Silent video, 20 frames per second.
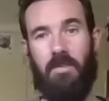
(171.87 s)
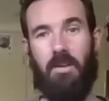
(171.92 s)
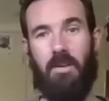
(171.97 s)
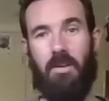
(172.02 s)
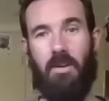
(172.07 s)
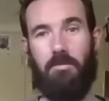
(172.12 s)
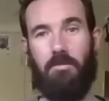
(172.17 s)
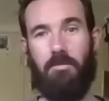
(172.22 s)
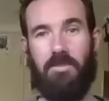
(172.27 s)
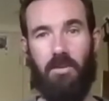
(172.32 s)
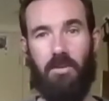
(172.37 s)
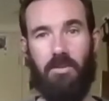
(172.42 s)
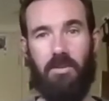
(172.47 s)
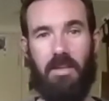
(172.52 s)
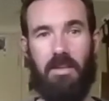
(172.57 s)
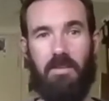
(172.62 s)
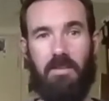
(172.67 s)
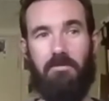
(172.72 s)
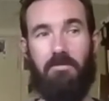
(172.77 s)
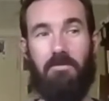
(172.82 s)
I'm
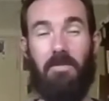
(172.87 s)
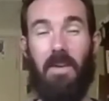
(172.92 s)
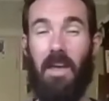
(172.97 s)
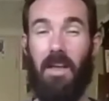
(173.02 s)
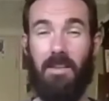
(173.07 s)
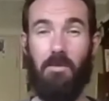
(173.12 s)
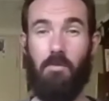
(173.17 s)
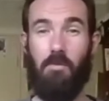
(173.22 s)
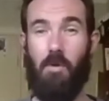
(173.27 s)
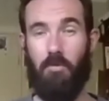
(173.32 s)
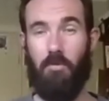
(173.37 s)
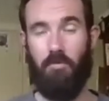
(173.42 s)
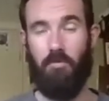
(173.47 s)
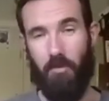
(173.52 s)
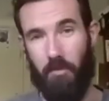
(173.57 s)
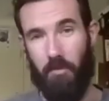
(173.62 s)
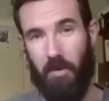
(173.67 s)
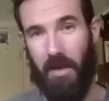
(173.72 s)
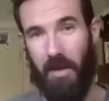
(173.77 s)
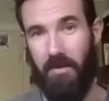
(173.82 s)
certainly fairly well
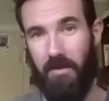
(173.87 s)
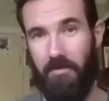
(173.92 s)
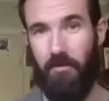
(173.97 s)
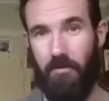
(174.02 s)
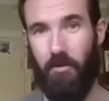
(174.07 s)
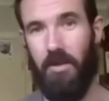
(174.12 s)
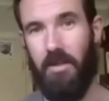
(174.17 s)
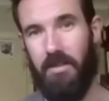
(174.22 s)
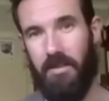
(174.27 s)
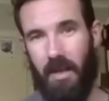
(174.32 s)
prepared for it.